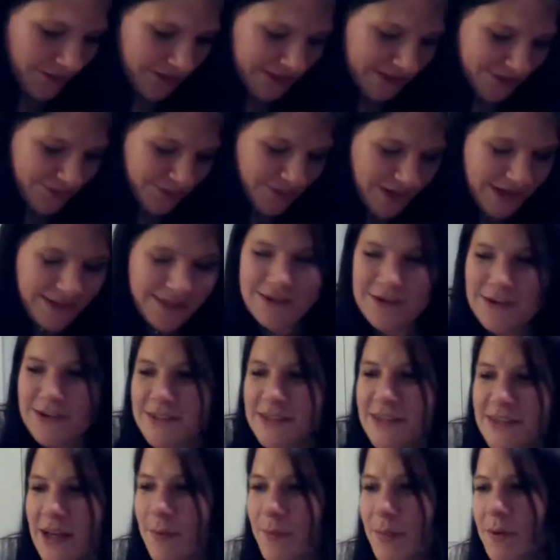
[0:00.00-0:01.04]
Oh, it's right there on
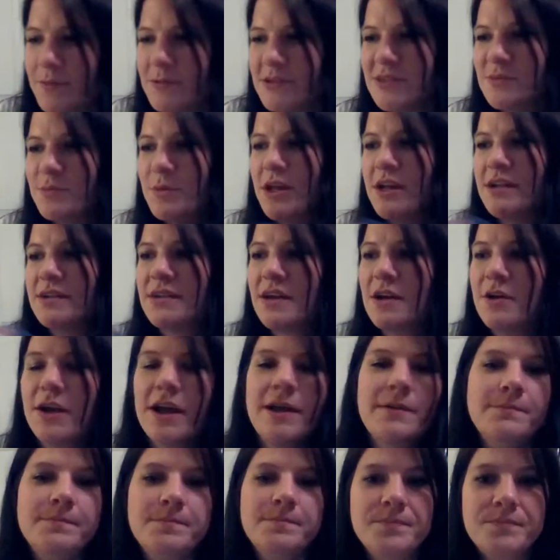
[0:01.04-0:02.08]
top on top line.
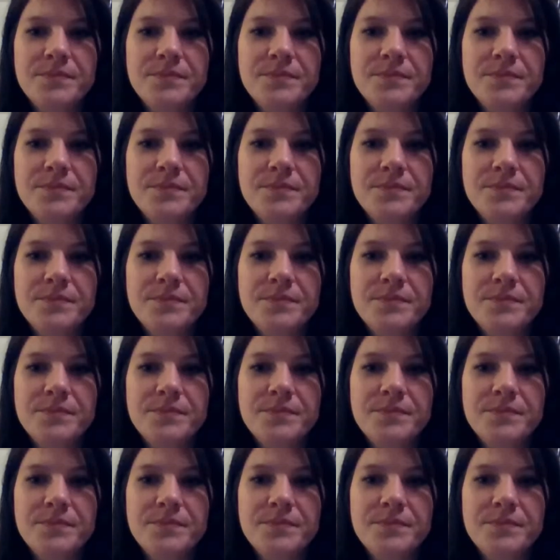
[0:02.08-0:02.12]
Okay.